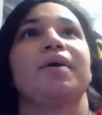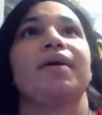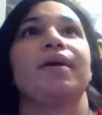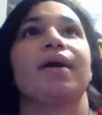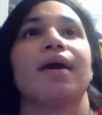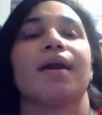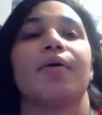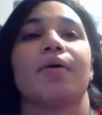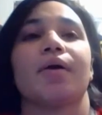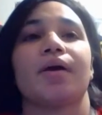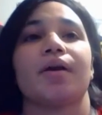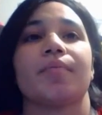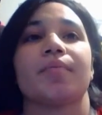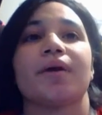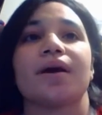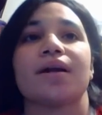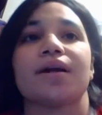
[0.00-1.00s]
me, and
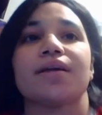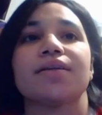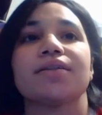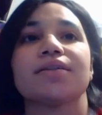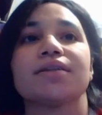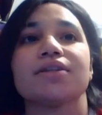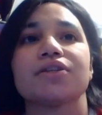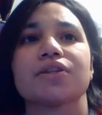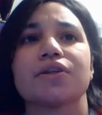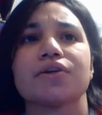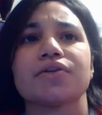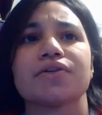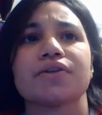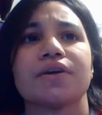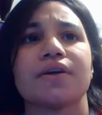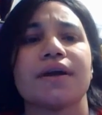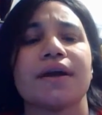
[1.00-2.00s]
I'm not going to
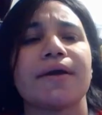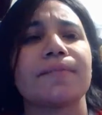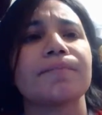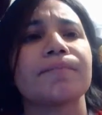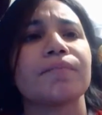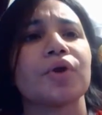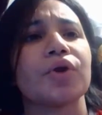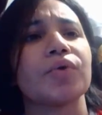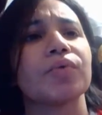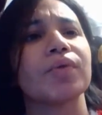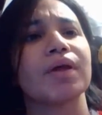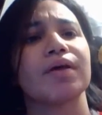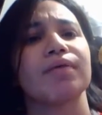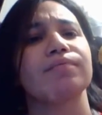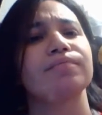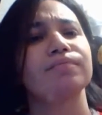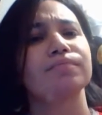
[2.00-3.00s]
disclose their name. You know,
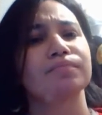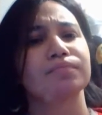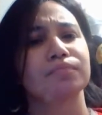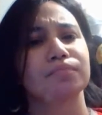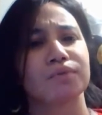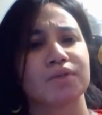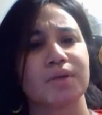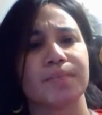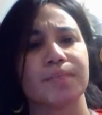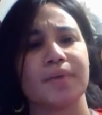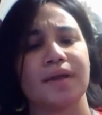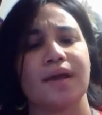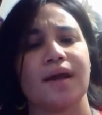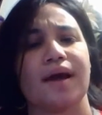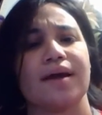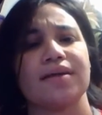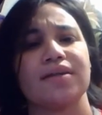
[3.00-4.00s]
they
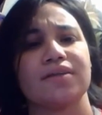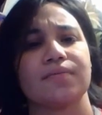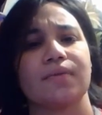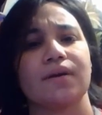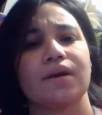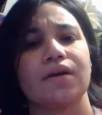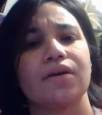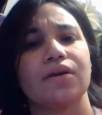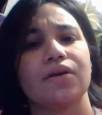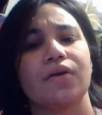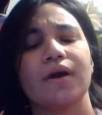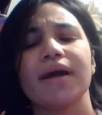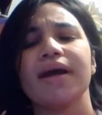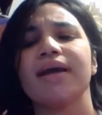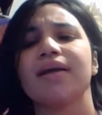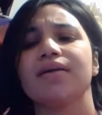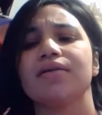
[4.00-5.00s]
simply asked me, you know,
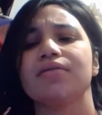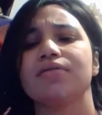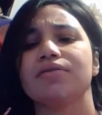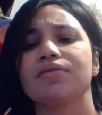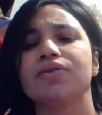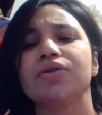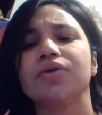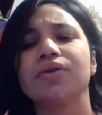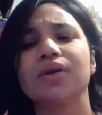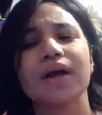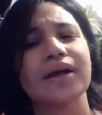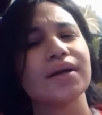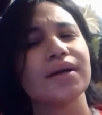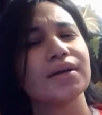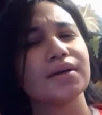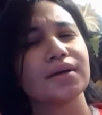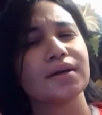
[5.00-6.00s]
hey, do you
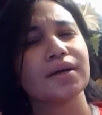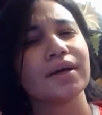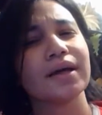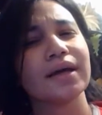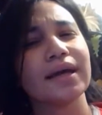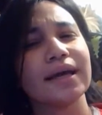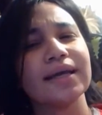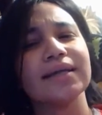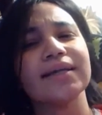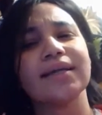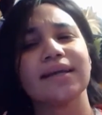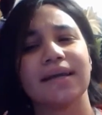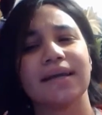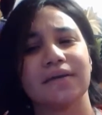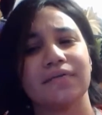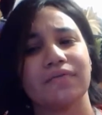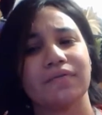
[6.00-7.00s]
like
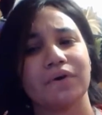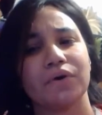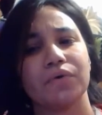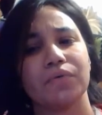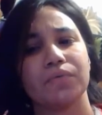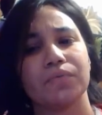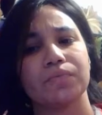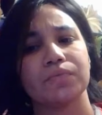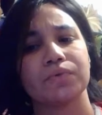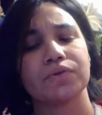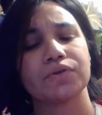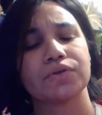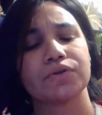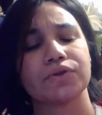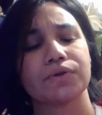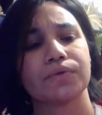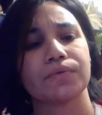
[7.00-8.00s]
Indian
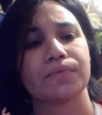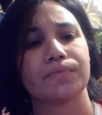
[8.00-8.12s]
films?